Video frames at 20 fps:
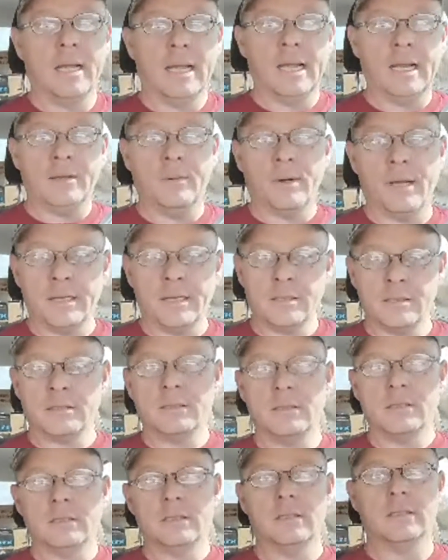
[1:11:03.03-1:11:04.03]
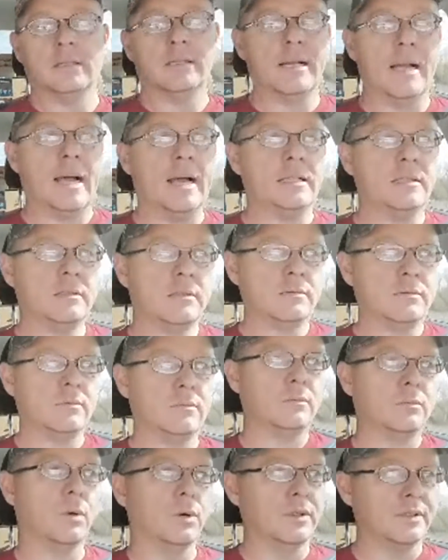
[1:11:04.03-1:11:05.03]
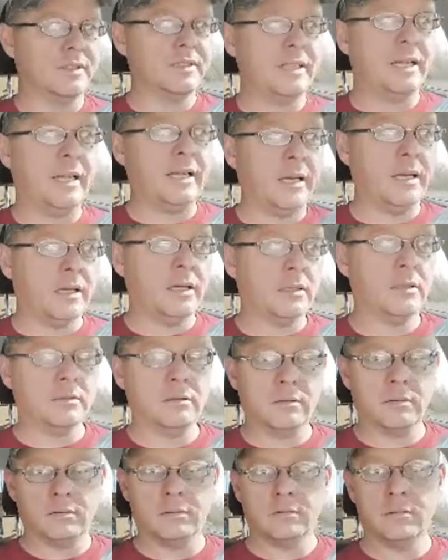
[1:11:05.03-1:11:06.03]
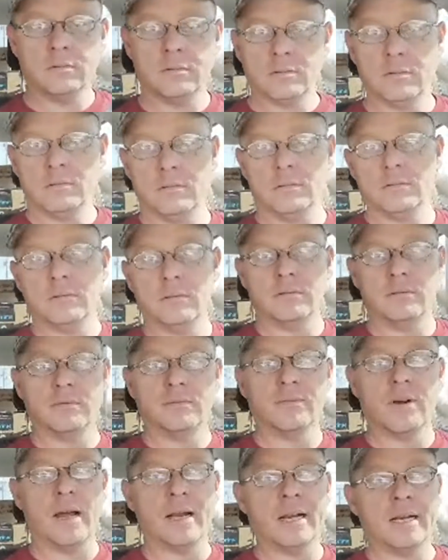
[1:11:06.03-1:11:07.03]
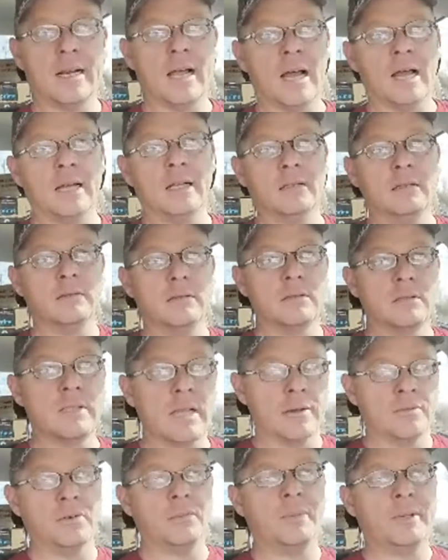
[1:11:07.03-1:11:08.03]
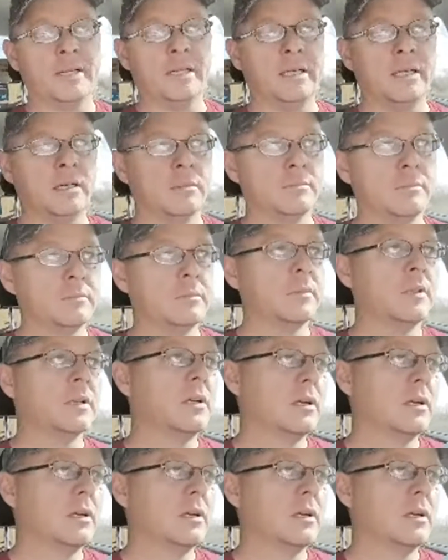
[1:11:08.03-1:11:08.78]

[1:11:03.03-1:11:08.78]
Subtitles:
Anyways, guys, we'll see ya Friday night, 7 p.m.